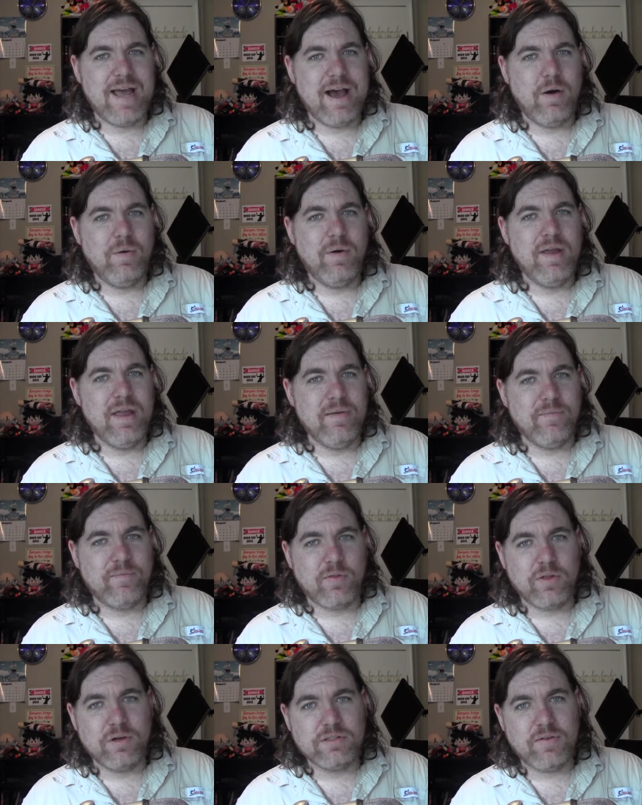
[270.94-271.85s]
Now,
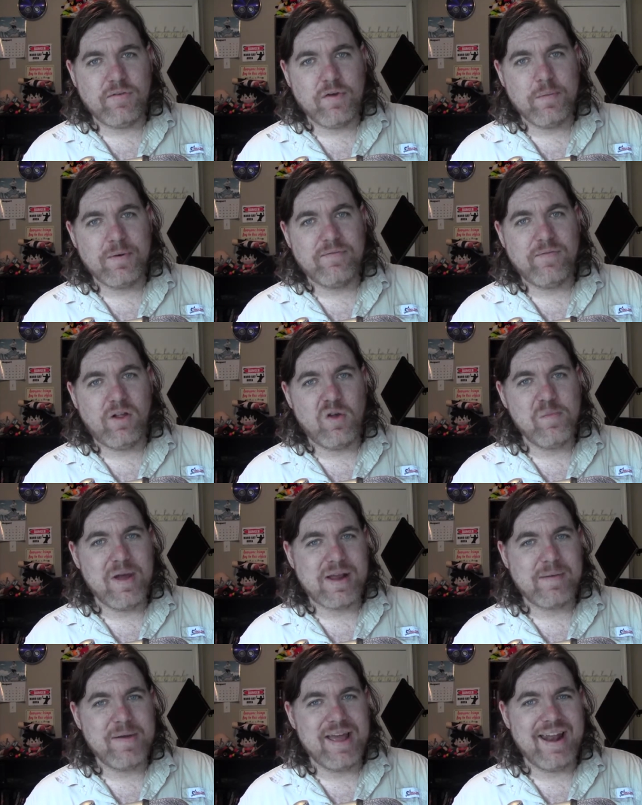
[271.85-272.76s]
for those of you who have been following
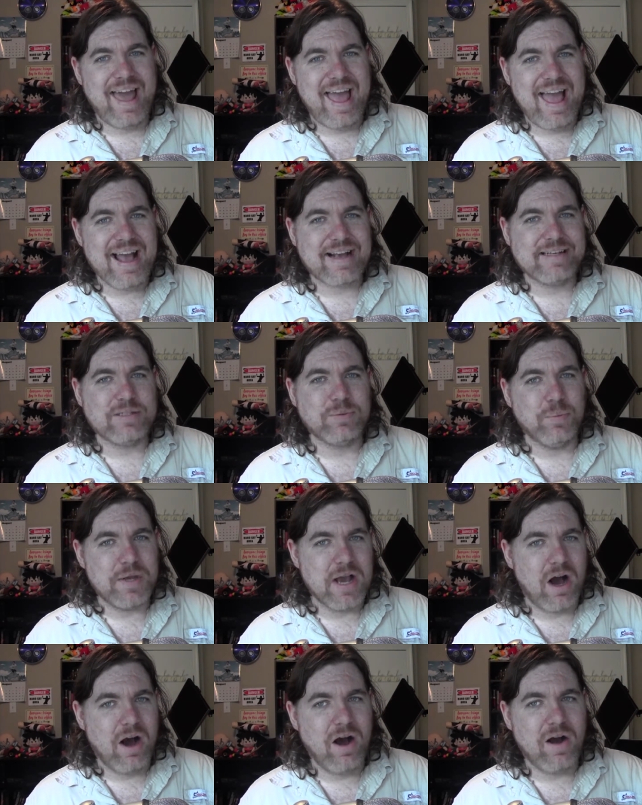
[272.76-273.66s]
Mega Man X,
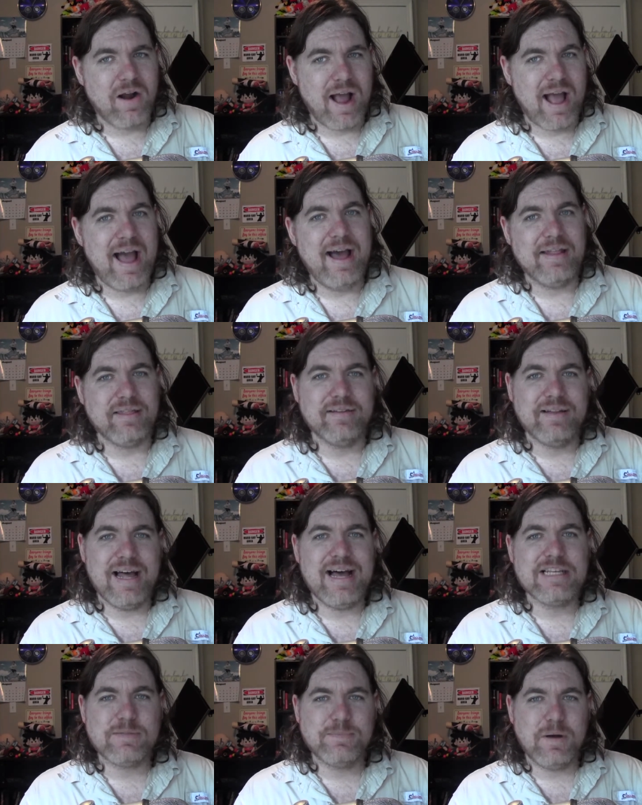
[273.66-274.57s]
we are at the
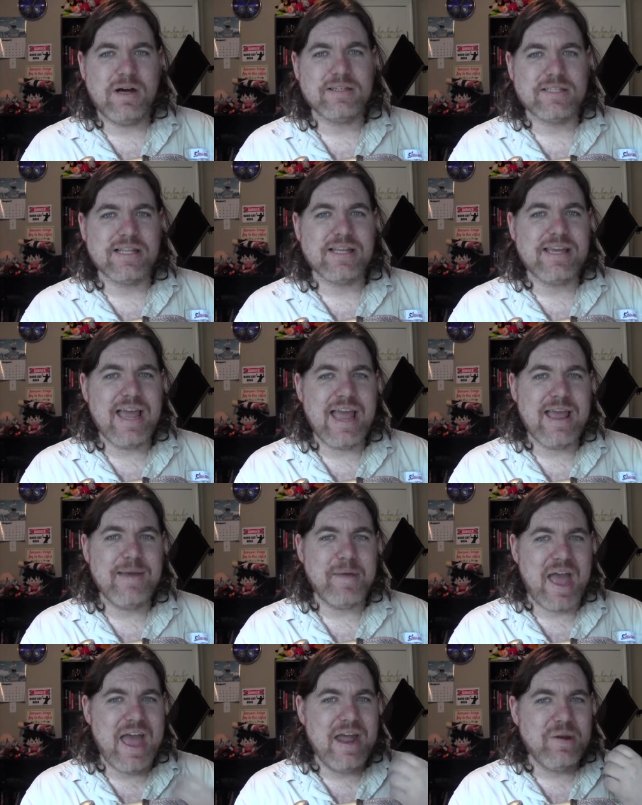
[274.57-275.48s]
last boss of the
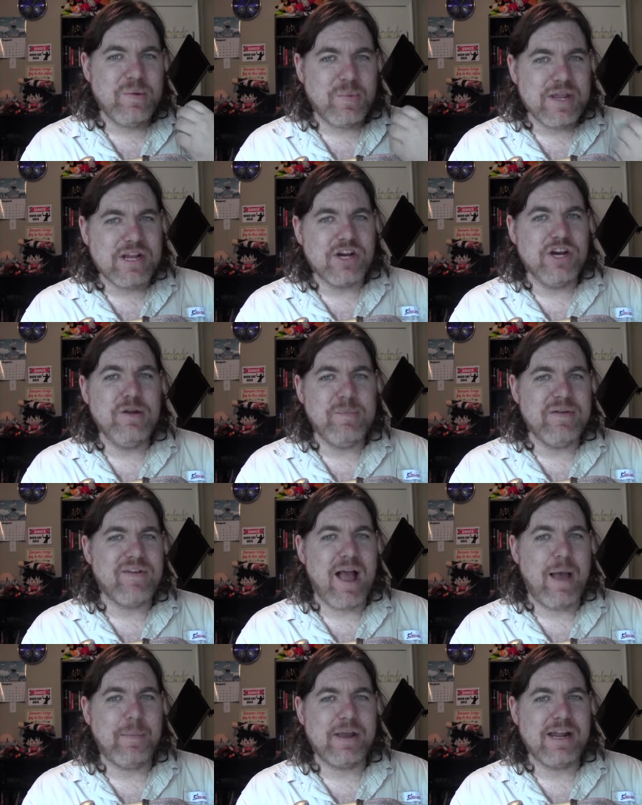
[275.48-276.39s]
game, and we could be
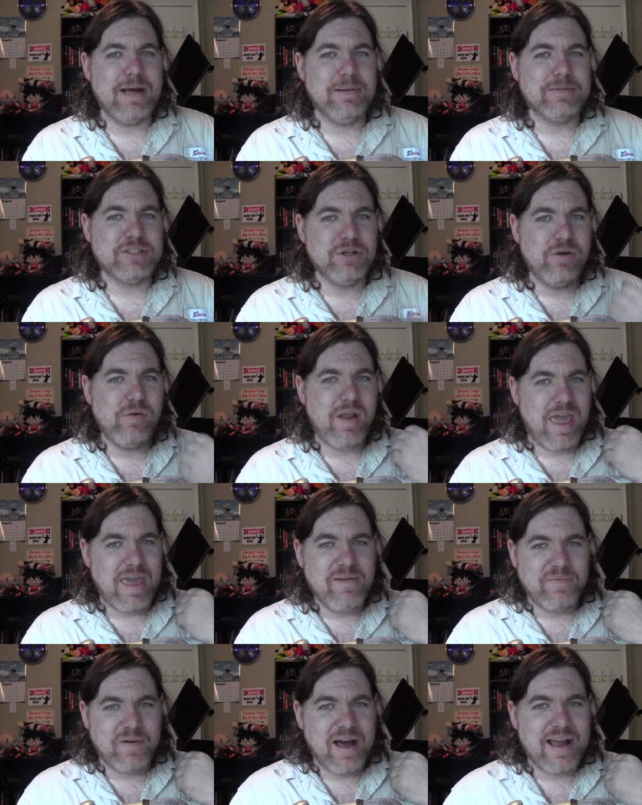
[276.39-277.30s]
wrapping it up soon
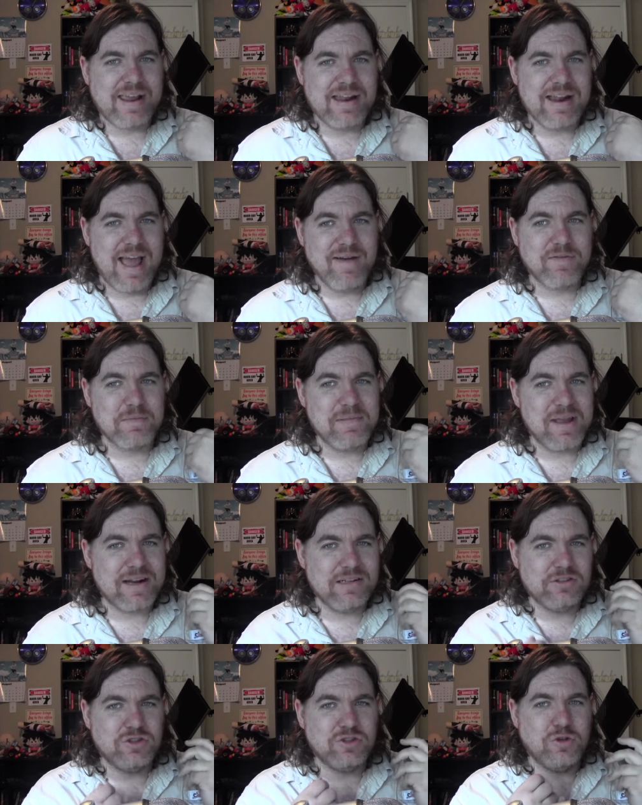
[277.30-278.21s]
if I can ever
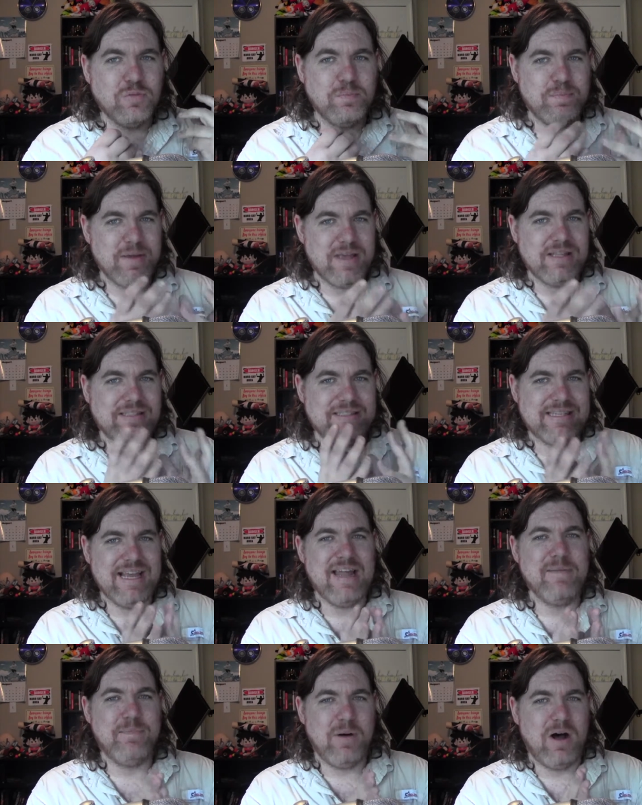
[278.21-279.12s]
manage to beat
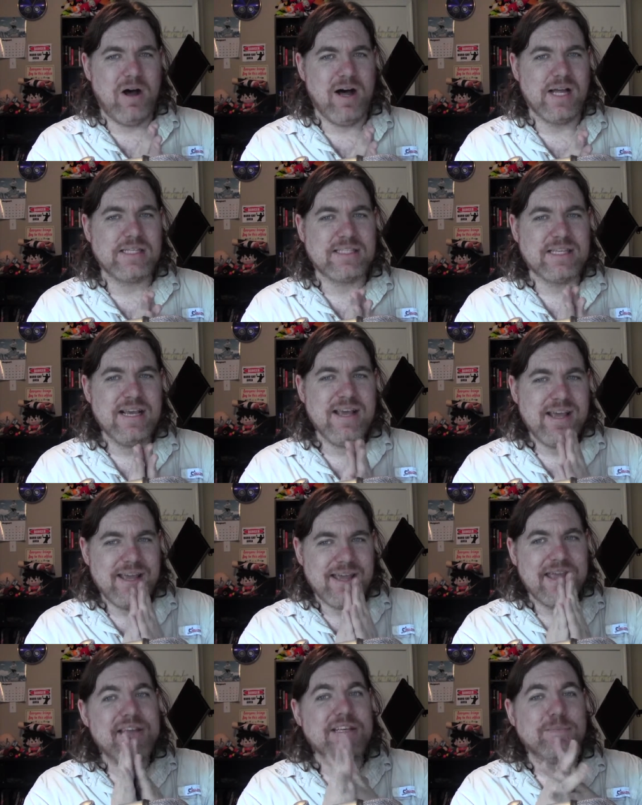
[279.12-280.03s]
said boss.
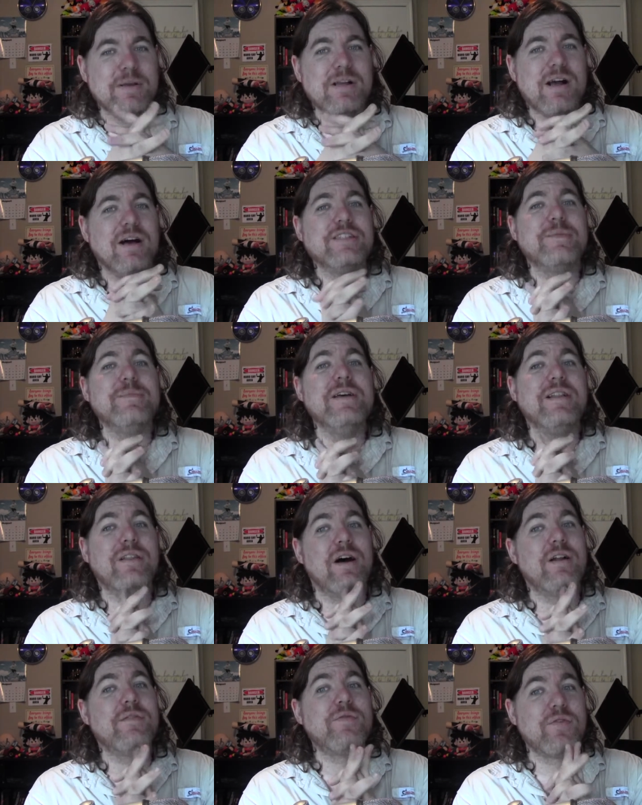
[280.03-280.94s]
He has been causing me a
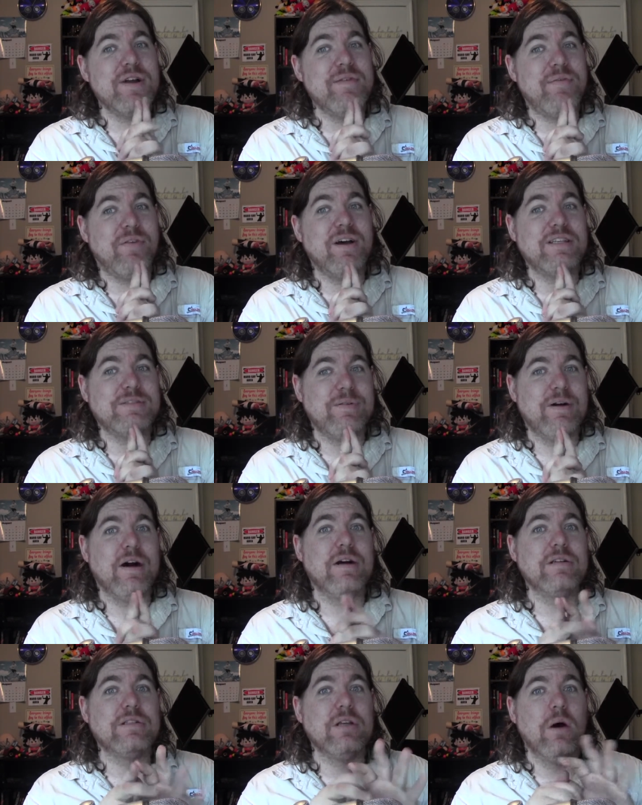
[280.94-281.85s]
lot of grief thus
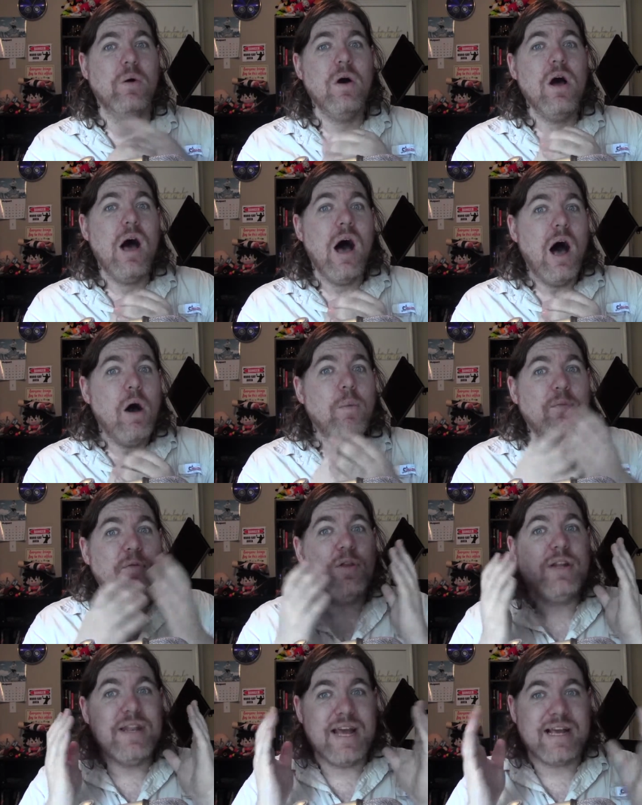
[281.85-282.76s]
far, so
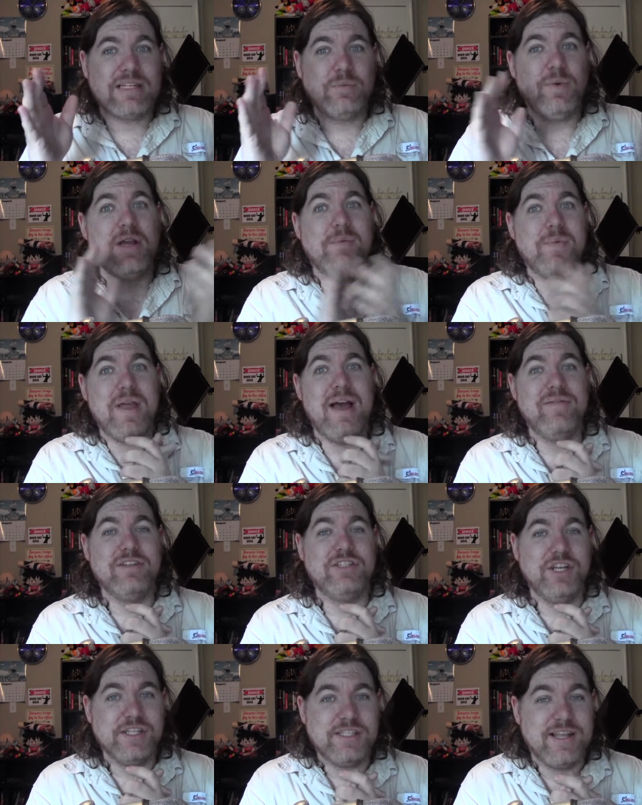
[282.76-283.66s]
hopefully next week we have
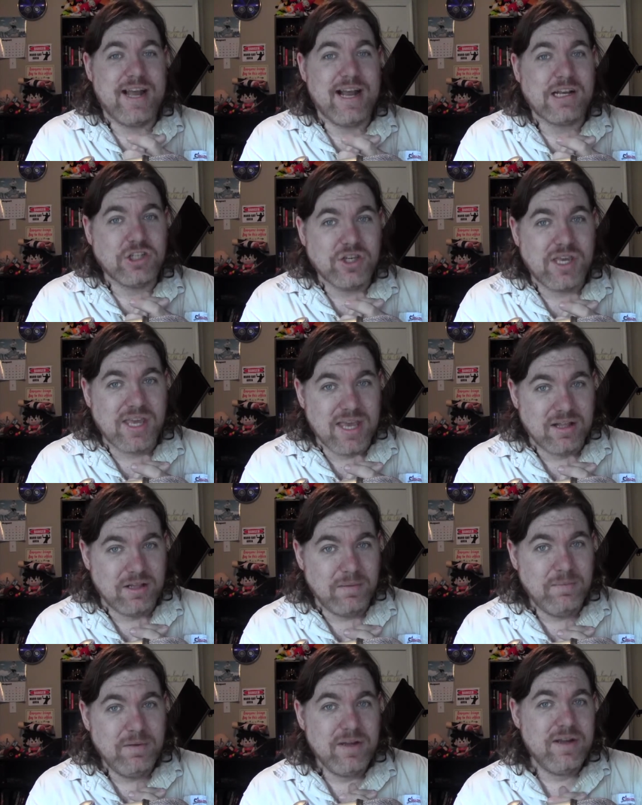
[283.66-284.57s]
a chance to actually
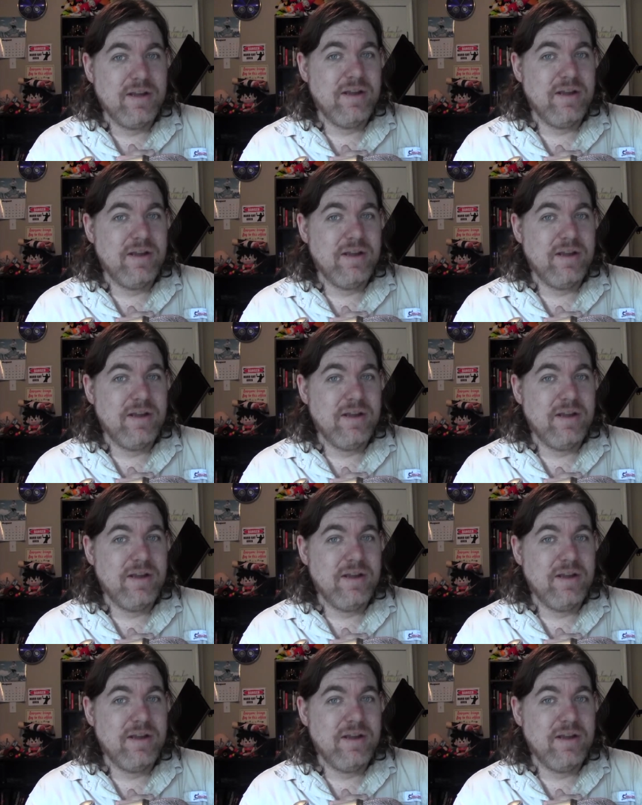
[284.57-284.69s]
kill him.